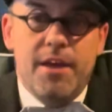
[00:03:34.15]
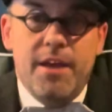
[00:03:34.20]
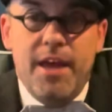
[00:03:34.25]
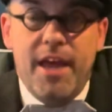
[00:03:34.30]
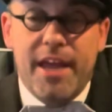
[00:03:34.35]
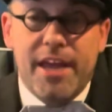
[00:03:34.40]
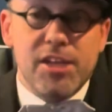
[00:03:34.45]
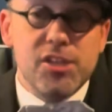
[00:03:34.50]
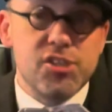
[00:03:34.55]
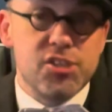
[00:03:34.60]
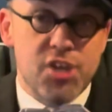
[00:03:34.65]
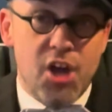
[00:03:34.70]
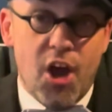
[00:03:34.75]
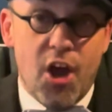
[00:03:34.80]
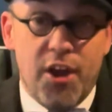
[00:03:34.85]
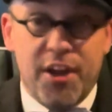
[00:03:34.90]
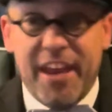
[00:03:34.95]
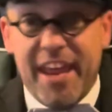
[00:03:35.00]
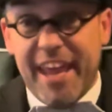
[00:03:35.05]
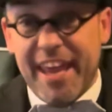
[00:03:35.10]
In
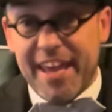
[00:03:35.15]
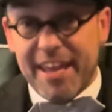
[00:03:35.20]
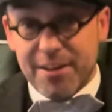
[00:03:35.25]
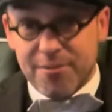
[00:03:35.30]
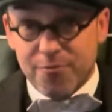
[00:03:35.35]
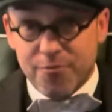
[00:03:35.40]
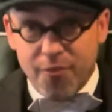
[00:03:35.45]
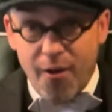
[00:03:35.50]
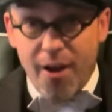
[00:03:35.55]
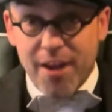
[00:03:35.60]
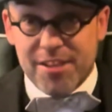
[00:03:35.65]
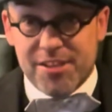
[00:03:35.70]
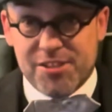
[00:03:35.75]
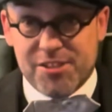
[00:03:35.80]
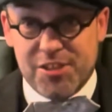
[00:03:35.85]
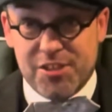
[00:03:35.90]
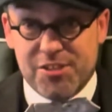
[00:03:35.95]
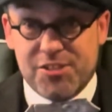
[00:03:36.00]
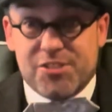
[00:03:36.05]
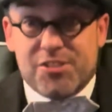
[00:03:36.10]
turn, it invites
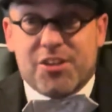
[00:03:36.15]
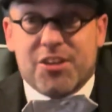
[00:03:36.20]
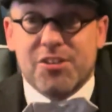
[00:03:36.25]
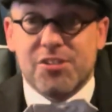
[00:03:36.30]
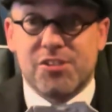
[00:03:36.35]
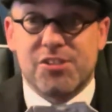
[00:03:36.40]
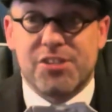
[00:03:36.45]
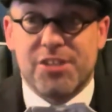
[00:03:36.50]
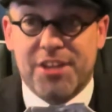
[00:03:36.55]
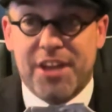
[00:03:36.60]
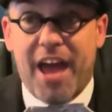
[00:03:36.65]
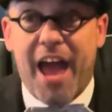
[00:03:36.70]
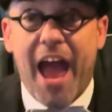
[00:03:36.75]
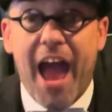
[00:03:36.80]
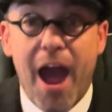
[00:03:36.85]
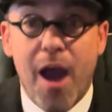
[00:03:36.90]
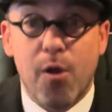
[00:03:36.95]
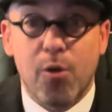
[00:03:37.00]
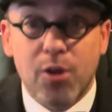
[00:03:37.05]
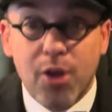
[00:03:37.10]
us to consider
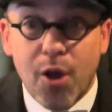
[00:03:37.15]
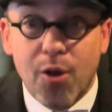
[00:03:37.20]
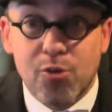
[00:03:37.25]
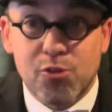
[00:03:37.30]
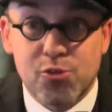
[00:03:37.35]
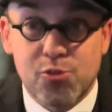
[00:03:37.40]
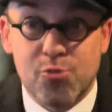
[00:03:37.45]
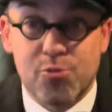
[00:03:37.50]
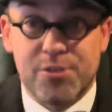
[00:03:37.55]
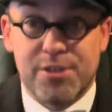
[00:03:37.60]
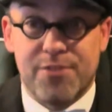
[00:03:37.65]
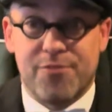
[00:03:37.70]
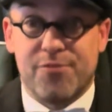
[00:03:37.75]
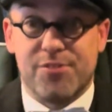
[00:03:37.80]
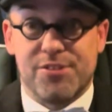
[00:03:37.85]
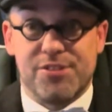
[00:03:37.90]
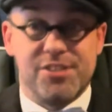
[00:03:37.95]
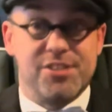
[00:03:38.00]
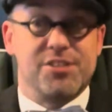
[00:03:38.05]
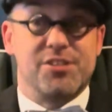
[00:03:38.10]
how cultural
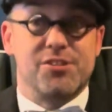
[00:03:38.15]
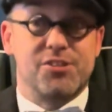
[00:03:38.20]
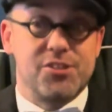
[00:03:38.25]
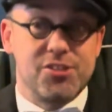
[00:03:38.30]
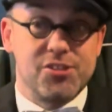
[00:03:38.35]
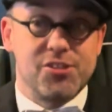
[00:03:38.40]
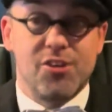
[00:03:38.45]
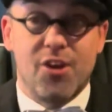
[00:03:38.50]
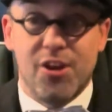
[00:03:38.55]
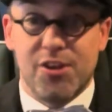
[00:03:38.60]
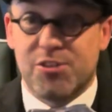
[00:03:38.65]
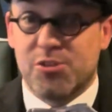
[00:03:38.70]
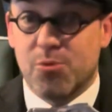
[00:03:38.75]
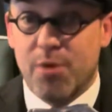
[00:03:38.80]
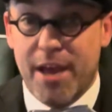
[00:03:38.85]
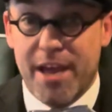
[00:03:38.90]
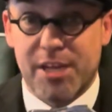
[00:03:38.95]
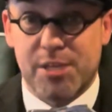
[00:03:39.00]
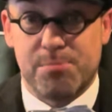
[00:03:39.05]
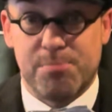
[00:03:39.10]
differences and societal
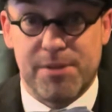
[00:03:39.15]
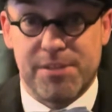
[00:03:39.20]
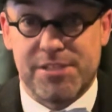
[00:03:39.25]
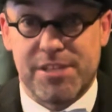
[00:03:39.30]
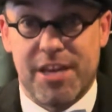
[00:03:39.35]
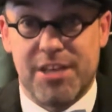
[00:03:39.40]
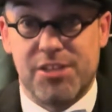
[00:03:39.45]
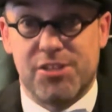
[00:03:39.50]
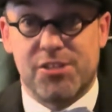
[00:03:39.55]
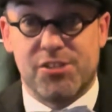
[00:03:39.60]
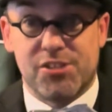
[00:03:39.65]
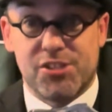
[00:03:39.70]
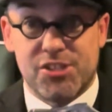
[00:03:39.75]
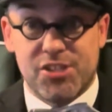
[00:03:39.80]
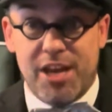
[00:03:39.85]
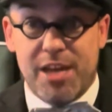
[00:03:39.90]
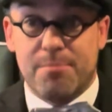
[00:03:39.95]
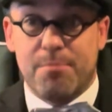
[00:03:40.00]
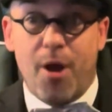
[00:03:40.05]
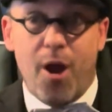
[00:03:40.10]
expectations
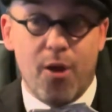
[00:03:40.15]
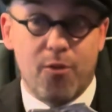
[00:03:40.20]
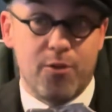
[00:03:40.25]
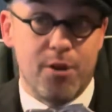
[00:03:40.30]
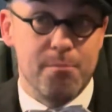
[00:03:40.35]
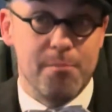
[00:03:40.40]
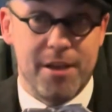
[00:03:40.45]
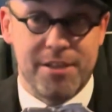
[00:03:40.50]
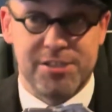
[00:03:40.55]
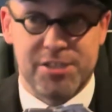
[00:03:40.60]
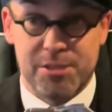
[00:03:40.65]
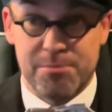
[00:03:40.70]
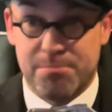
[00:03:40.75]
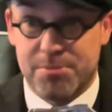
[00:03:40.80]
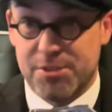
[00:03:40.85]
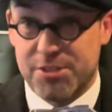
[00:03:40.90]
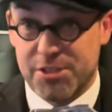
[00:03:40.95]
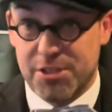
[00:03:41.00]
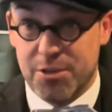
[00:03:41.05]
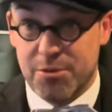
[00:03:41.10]
shape our romantic
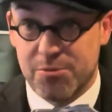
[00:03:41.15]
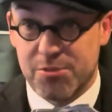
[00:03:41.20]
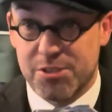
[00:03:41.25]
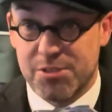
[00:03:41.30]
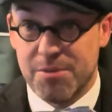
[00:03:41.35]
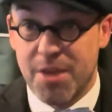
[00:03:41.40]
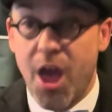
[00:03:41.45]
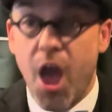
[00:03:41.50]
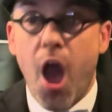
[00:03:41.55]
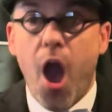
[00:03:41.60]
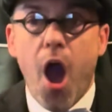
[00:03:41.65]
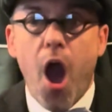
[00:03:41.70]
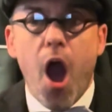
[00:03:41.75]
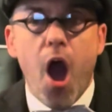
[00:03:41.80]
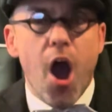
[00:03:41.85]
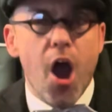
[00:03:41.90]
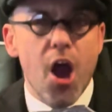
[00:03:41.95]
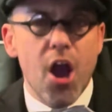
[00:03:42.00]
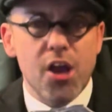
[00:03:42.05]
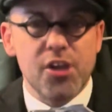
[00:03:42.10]
pursuits,
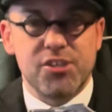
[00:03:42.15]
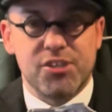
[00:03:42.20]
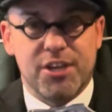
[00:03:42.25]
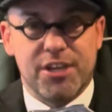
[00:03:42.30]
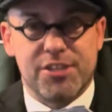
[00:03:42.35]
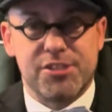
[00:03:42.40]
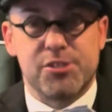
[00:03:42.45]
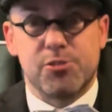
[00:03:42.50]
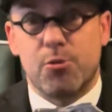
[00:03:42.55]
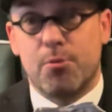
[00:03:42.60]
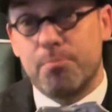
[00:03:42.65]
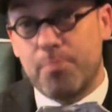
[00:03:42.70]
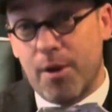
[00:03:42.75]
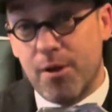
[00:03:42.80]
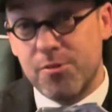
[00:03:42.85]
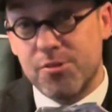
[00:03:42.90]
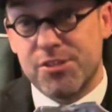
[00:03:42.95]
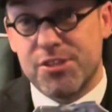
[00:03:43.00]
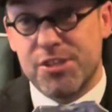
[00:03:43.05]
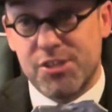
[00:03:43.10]
urging us to
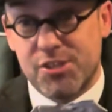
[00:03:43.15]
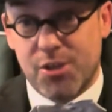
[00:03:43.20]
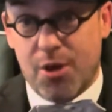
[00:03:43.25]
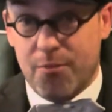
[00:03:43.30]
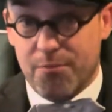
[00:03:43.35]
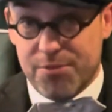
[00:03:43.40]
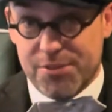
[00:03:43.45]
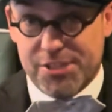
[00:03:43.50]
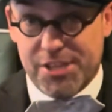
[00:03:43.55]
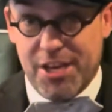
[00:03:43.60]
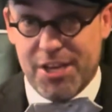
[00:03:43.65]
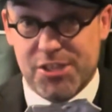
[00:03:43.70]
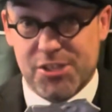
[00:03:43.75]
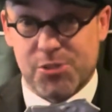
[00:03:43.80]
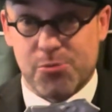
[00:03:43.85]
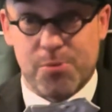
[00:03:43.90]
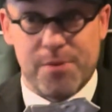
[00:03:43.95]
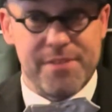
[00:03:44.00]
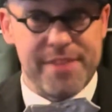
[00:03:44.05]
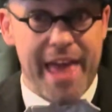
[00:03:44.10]
approach these
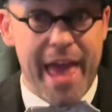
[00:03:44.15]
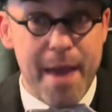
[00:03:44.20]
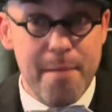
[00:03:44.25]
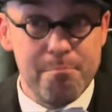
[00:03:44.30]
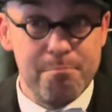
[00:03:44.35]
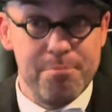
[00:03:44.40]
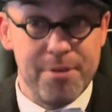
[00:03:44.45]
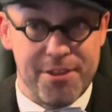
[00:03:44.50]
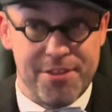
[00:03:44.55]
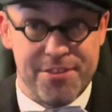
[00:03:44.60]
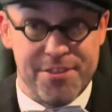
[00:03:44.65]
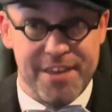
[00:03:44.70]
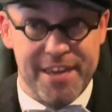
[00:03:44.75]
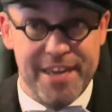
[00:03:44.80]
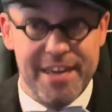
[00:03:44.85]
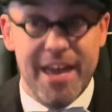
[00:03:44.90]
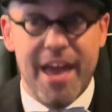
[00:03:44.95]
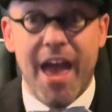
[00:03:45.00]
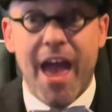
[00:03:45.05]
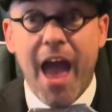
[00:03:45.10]
conversations with
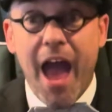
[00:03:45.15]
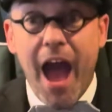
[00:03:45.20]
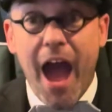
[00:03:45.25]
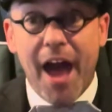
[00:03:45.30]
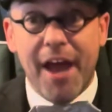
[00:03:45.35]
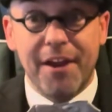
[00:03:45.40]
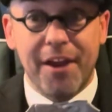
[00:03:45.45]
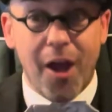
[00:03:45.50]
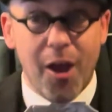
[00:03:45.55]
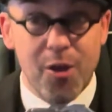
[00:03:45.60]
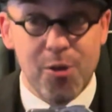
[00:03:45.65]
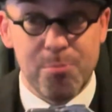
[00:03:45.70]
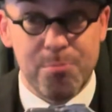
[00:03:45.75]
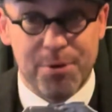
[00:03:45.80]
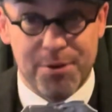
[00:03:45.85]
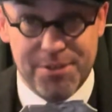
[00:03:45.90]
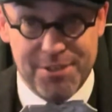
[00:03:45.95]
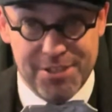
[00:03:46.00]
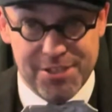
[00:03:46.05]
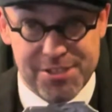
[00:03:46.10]
empathy and
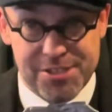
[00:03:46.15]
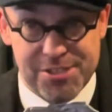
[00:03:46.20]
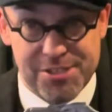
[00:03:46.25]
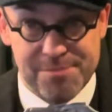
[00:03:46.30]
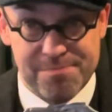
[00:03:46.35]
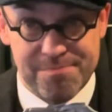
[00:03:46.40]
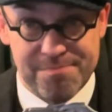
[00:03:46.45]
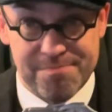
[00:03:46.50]
openness.